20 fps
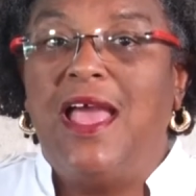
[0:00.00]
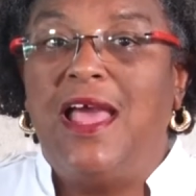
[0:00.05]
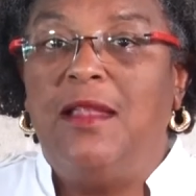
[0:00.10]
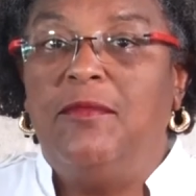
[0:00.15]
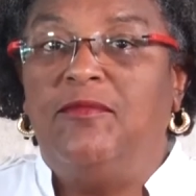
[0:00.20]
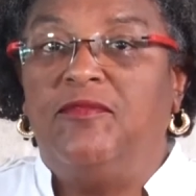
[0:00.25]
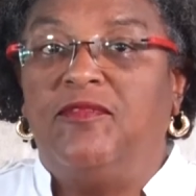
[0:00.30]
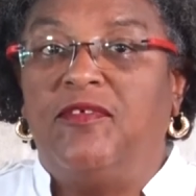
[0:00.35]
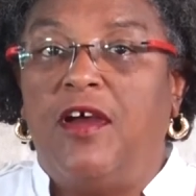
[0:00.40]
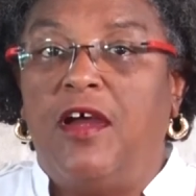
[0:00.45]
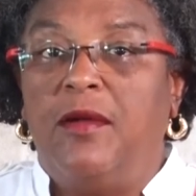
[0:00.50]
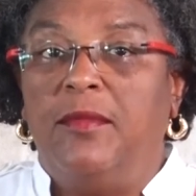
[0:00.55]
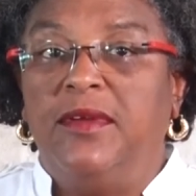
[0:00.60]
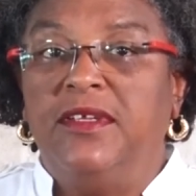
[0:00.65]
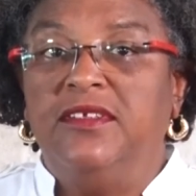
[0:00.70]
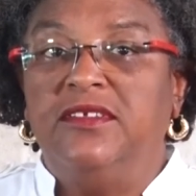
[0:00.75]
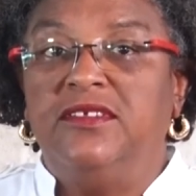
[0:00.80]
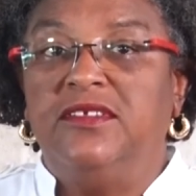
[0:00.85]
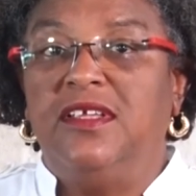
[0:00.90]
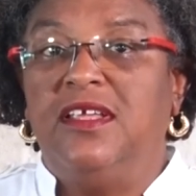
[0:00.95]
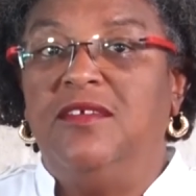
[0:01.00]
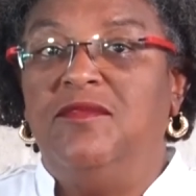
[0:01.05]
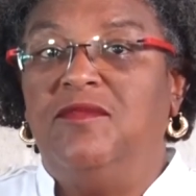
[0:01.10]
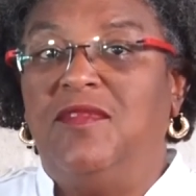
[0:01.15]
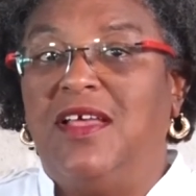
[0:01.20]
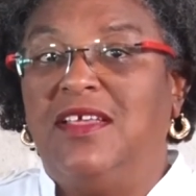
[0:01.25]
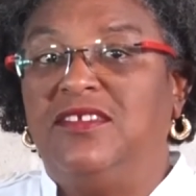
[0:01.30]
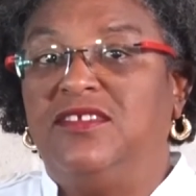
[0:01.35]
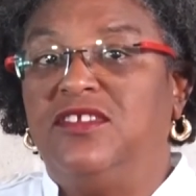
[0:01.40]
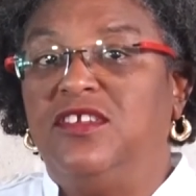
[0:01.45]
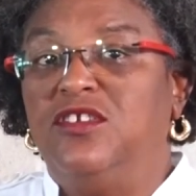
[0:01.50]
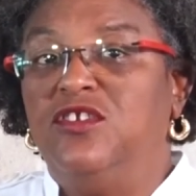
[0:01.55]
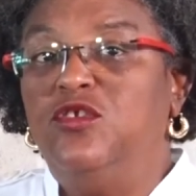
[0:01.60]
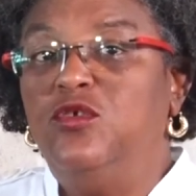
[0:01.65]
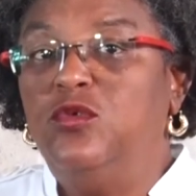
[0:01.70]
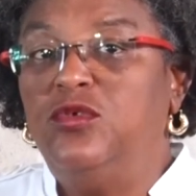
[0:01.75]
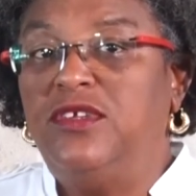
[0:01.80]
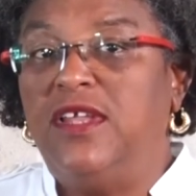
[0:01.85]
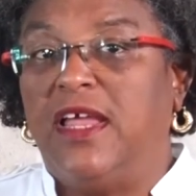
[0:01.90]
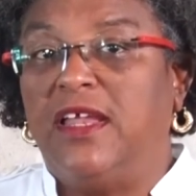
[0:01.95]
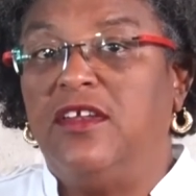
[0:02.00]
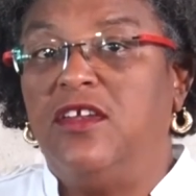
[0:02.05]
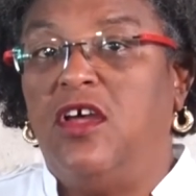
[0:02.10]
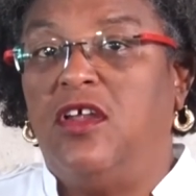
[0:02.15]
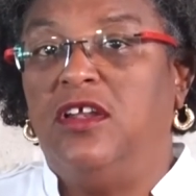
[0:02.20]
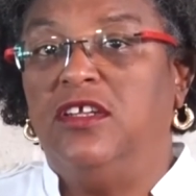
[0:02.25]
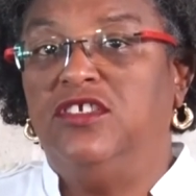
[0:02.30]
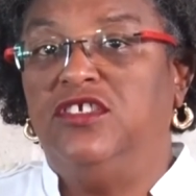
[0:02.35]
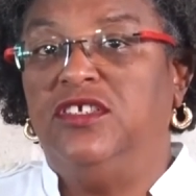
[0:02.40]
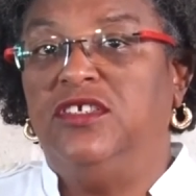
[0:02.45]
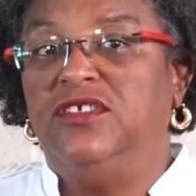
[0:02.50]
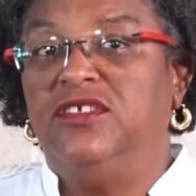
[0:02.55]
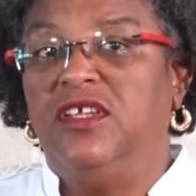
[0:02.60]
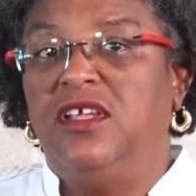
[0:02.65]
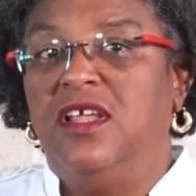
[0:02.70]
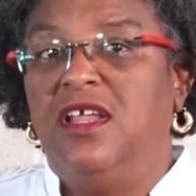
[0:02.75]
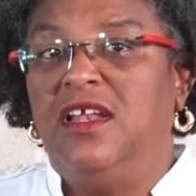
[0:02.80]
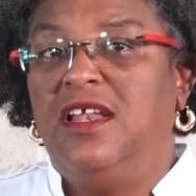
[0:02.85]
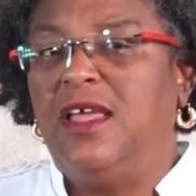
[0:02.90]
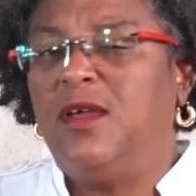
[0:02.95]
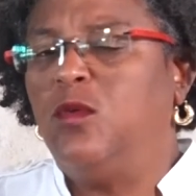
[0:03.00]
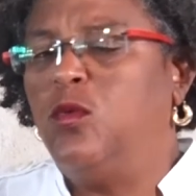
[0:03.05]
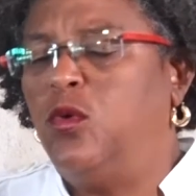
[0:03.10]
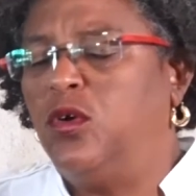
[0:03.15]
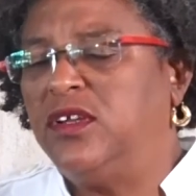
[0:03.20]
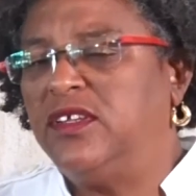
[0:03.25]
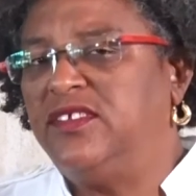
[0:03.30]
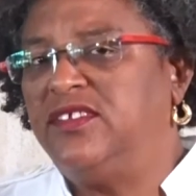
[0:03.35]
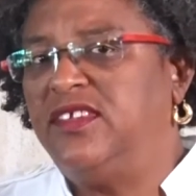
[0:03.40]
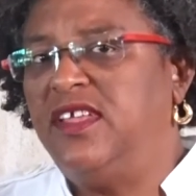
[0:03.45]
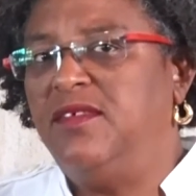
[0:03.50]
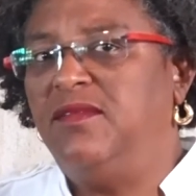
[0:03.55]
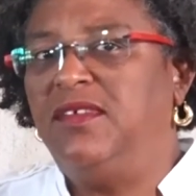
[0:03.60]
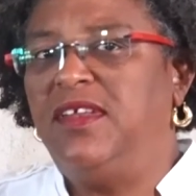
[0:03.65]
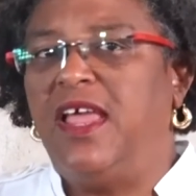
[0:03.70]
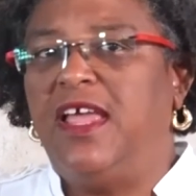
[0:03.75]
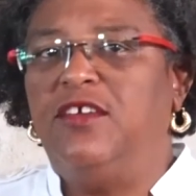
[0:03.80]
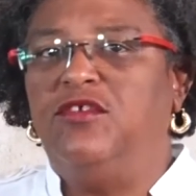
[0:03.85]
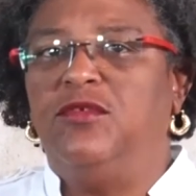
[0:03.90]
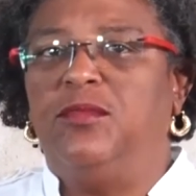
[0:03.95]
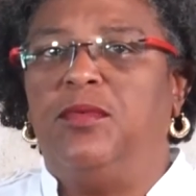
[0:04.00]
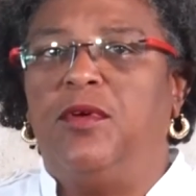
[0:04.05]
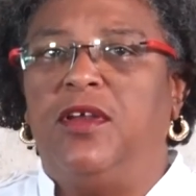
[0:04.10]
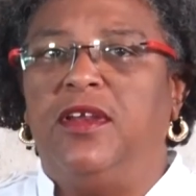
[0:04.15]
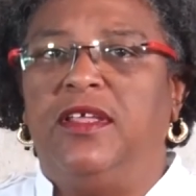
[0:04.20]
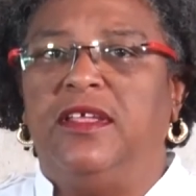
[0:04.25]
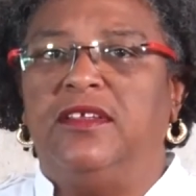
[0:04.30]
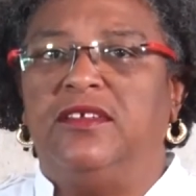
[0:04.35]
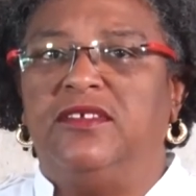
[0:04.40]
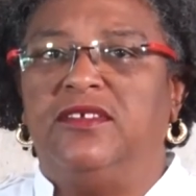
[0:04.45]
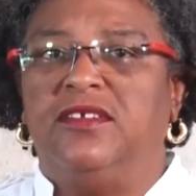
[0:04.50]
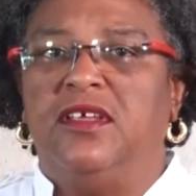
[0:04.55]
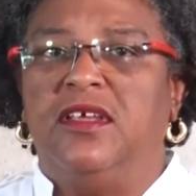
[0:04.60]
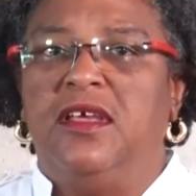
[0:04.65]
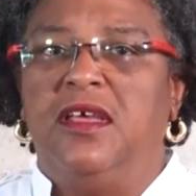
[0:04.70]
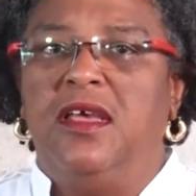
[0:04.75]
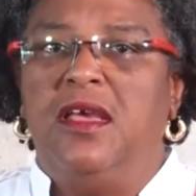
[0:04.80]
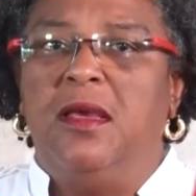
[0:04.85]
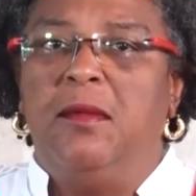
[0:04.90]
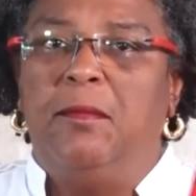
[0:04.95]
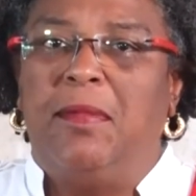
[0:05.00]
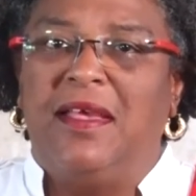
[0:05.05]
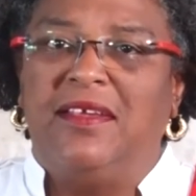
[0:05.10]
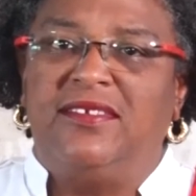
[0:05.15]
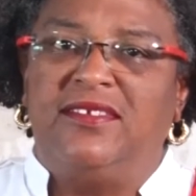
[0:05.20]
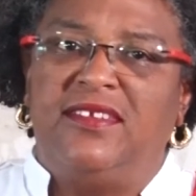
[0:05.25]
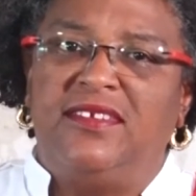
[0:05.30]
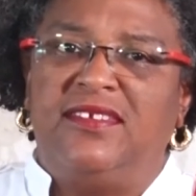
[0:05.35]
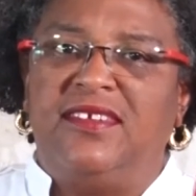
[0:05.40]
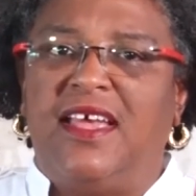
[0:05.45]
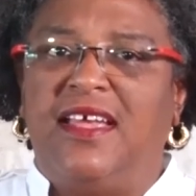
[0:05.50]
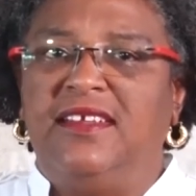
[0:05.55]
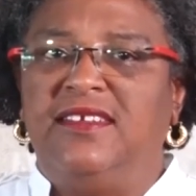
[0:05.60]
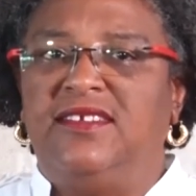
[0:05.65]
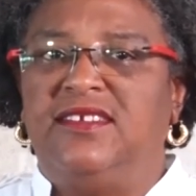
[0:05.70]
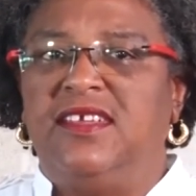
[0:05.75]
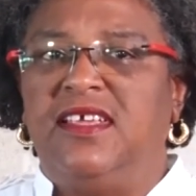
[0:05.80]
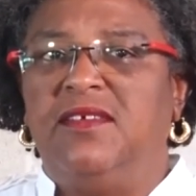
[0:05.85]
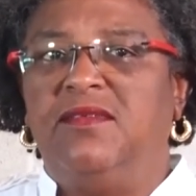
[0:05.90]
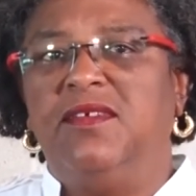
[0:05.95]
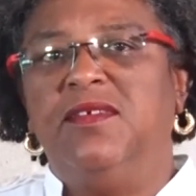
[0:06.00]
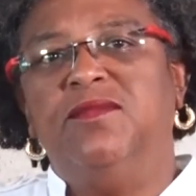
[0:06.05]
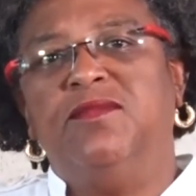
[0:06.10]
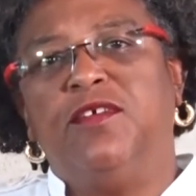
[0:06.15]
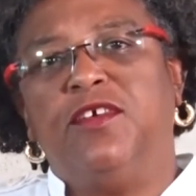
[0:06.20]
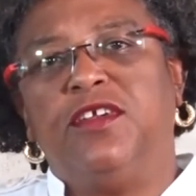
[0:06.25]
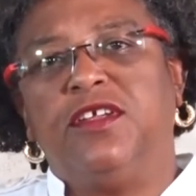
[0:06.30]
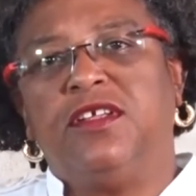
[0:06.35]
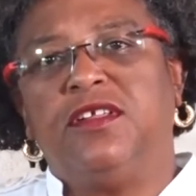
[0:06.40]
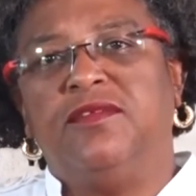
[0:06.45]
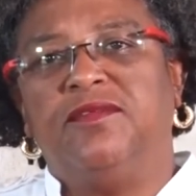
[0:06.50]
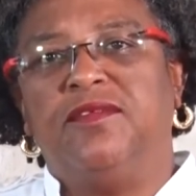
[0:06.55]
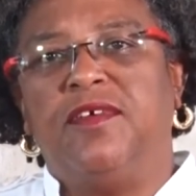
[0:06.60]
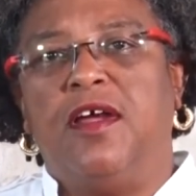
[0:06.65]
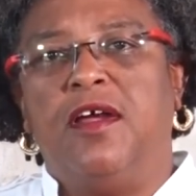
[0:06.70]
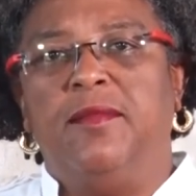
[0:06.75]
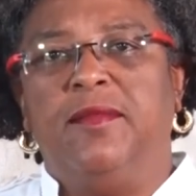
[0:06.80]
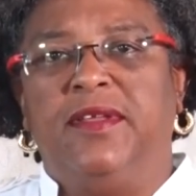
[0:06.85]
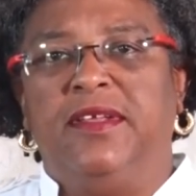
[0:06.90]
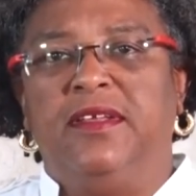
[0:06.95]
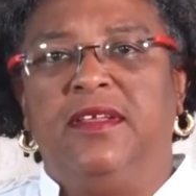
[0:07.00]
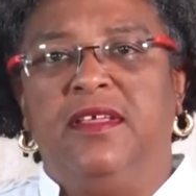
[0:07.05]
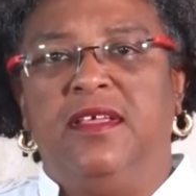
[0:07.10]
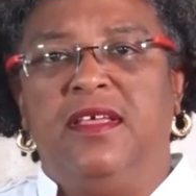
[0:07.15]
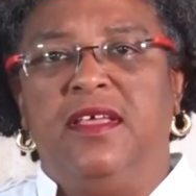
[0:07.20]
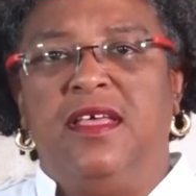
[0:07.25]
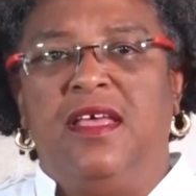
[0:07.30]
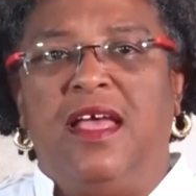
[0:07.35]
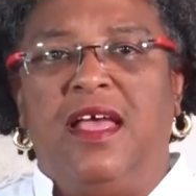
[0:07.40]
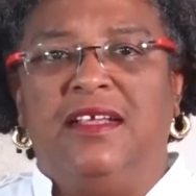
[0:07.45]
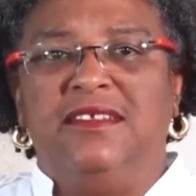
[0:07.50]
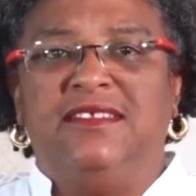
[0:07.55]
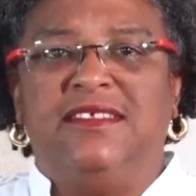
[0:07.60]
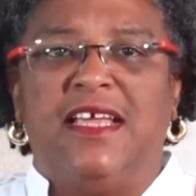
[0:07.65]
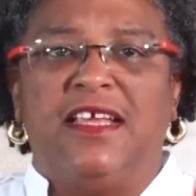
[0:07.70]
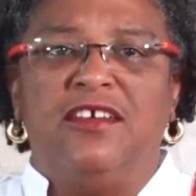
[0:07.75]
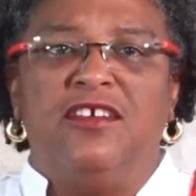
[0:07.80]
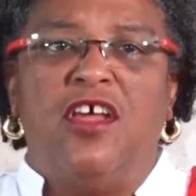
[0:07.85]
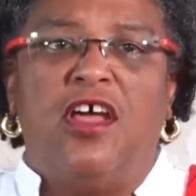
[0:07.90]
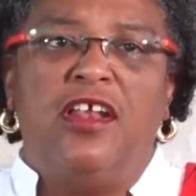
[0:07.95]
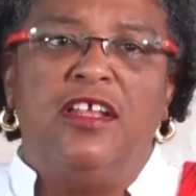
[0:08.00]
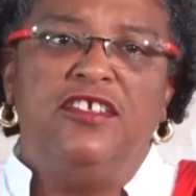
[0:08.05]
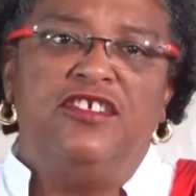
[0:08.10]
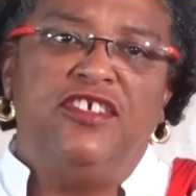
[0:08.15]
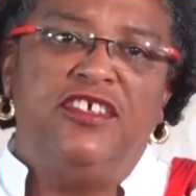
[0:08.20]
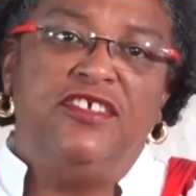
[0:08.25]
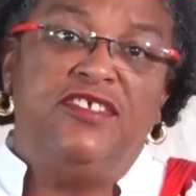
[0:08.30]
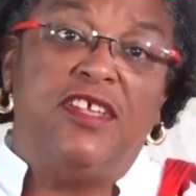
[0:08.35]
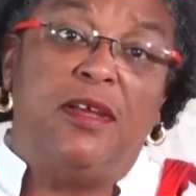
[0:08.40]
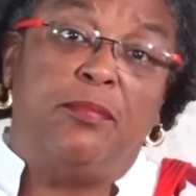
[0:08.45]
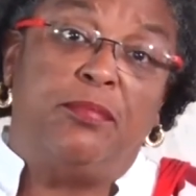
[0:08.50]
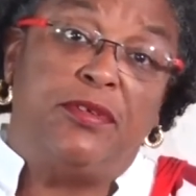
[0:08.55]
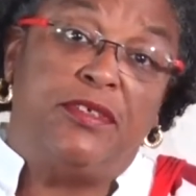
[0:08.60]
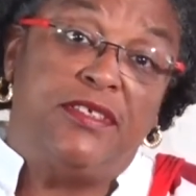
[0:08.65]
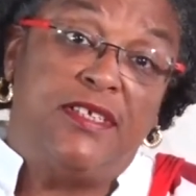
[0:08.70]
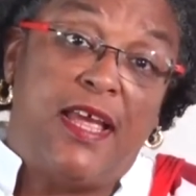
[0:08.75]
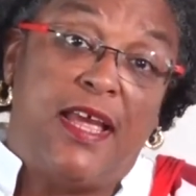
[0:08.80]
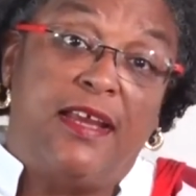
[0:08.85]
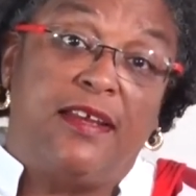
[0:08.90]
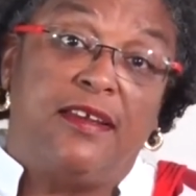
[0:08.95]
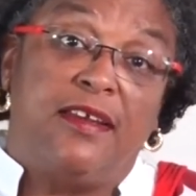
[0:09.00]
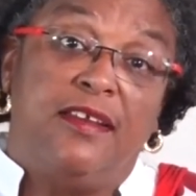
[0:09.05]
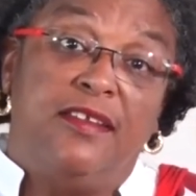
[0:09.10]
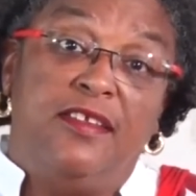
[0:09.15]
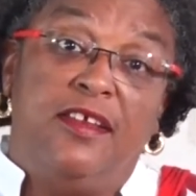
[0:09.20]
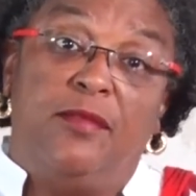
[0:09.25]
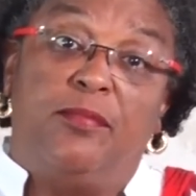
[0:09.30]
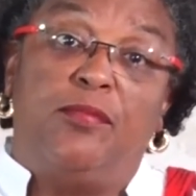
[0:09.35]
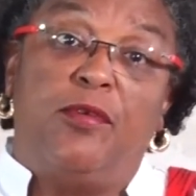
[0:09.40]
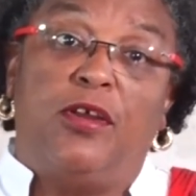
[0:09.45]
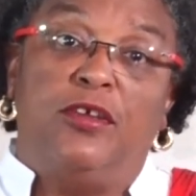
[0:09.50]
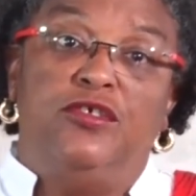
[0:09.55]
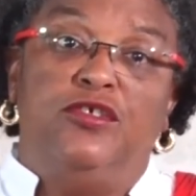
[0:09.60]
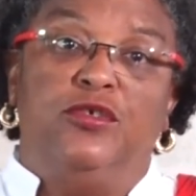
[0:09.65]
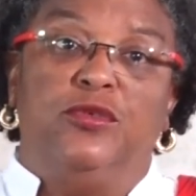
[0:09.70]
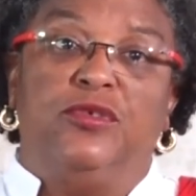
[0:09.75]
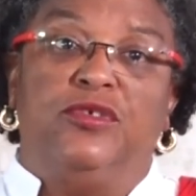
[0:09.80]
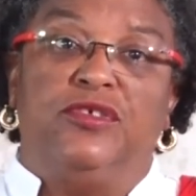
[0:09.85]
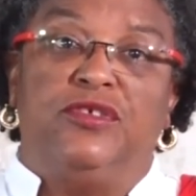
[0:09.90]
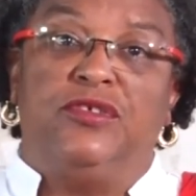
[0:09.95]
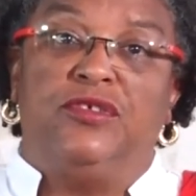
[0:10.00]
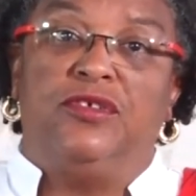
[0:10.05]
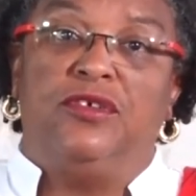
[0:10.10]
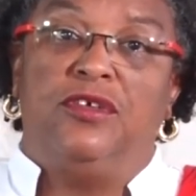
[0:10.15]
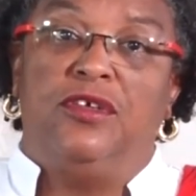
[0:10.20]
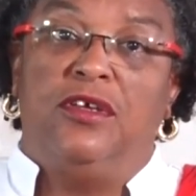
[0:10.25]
help farmers invest in new technologies like water saving hydroponics, pesticide saving vertical farming, and technologies that protect their produce.